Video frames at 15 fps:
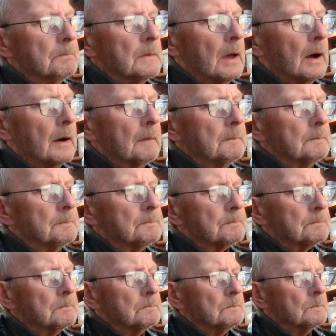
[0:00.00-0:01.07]
Yeah.
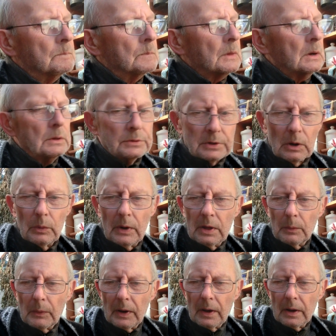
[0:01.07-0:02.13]
So
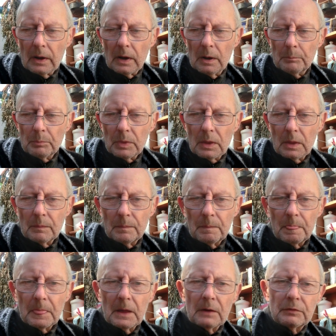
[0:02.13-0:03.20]
anyway,
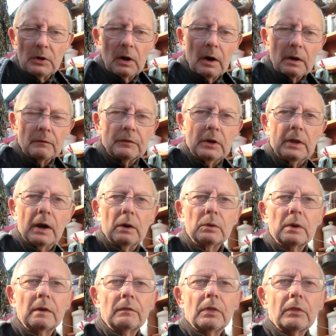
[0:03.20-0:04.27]
if you like the
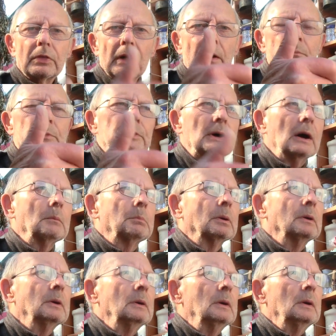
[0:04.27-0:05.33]
video, give the thumbs up,
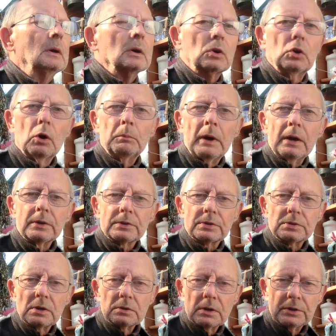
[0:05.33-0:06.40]

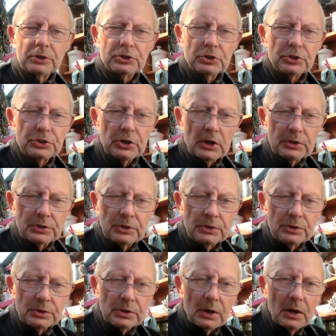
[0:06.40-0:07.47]
comments and
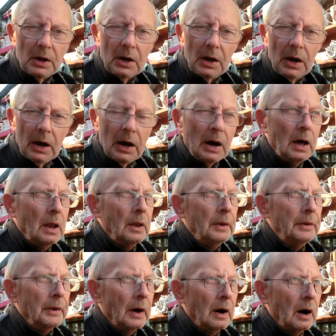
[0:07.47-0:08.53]
suggestions,
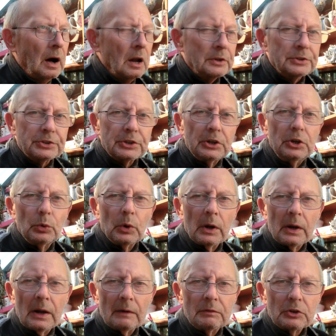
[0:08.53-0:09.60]
and I'll see you
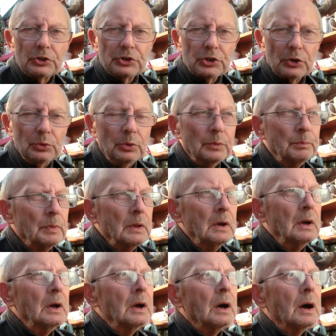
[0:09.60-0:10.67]
on another shoot.
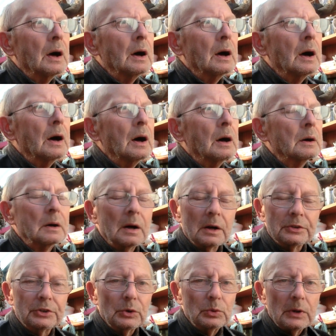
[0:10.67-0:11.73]
I
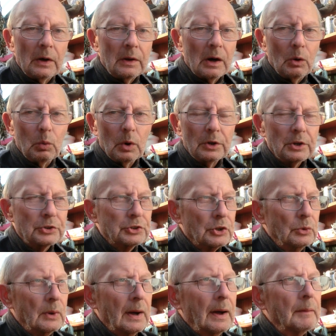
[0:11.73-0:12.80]
still don't know what to
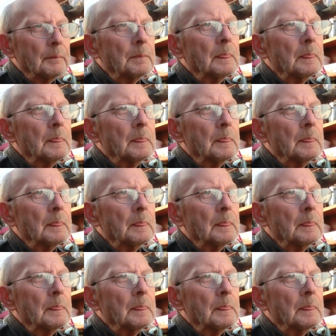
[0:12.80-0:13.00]
shoot at,